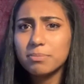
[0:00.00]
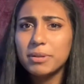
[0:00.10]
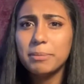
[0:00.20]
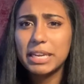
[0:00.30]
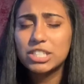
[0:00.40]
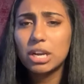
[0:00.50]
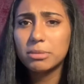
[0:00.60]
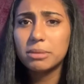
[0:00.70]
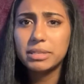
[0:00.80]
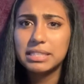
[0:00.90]

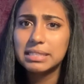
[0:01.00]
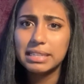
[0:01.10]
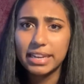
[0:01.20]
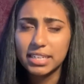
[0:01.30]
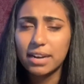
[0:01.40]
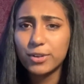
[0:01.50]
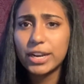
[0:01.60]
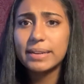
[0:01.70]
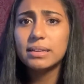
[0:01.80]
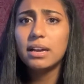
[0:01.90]
pajama means like
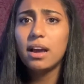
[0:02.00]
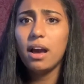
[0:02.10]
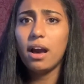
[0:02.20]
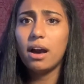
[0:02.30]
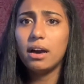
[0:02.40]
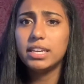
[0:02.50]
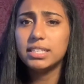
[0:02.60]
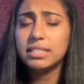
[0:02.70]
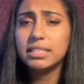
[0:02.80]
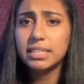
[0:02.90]
covering.
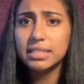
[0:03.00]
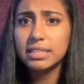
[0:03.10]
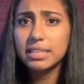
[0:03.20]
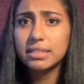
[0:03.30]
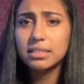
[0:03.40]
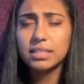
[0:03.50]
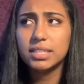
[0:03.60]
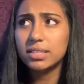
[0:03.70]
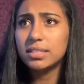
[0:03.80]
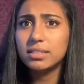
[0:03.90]
In Hindi,
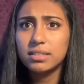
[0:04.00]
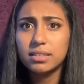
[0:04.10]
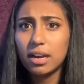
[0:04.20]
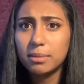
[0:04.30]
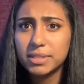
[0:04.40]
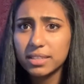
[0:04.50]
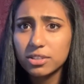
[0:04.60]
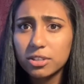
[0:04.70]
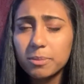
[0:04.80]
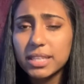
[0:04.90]
in
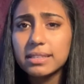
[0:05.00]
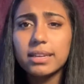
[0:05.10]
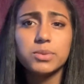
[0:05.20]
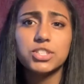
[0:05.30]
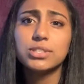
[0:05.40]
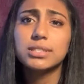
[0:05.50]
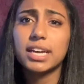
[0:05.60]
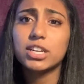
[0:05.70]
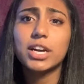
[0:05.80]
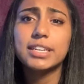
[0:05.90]
Sanskrit-based languages,
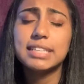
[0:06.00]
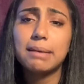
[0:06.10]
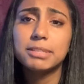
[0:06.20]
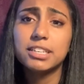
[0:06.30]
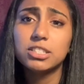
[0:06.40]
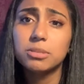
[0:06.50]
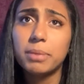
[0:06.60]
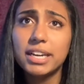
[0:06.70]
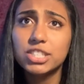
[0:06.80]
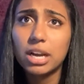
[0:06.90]
that got adapted into
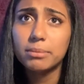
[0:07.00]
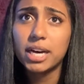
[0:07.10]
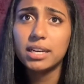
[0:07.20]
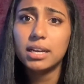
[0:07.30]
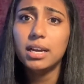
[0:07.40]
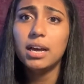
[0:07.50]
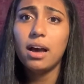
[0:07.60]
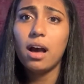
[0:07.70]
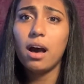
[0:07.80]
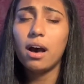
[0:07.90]
pajama,
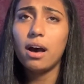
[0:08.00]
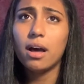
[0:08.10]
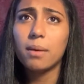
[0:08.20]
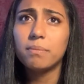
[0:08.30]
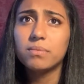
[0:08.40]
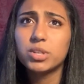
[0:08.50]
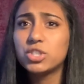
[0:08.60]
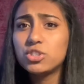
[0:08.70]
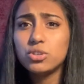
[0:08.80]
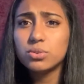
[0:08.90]
which
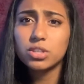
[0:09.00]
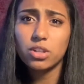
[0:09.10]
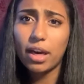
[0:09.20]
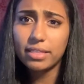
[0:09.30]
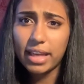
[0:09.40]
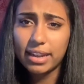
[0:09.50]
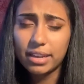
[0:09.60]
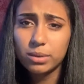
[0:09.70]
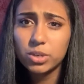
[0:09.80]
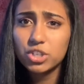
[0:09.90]
is used a lot in that
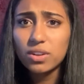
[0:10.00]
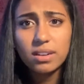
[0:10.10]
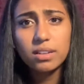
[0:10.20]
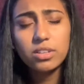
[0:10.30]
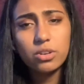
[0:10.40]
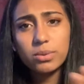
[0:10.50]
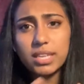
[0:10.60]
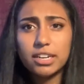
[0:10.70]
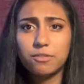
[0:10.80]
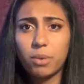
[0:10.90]
language, and you know, it's
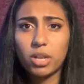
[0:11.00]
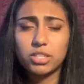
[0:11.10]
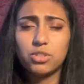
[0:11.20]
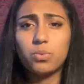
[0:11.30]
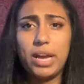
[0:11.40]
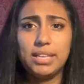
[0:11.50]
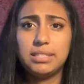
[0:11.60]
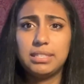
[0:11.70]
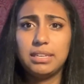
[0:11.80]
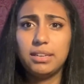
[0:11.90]
kind of brought to the West